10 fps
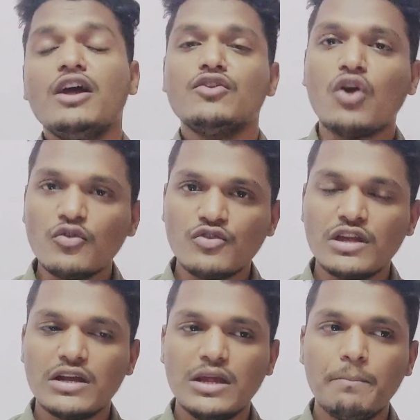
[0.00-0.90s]
not
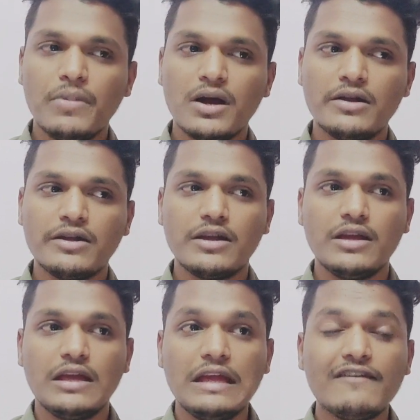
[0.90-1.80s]
really, but
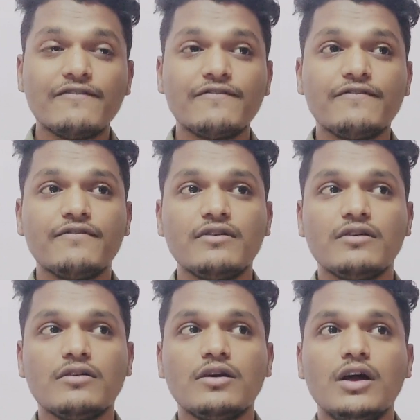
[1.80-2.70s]
if
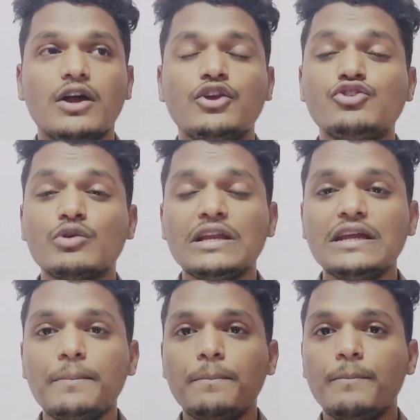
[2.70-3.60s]

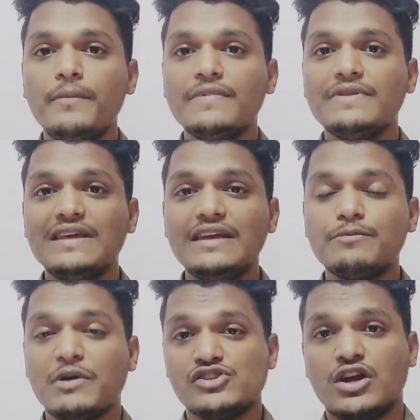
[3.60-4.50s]
usually
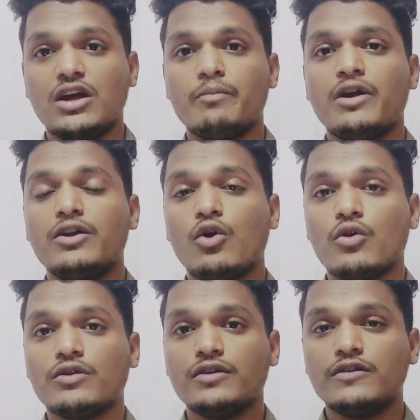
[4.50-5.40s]
these panchakarma
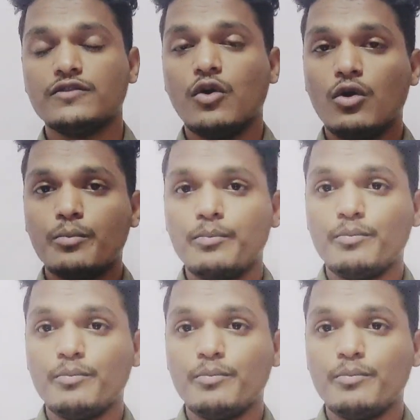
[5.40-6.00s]
doctors or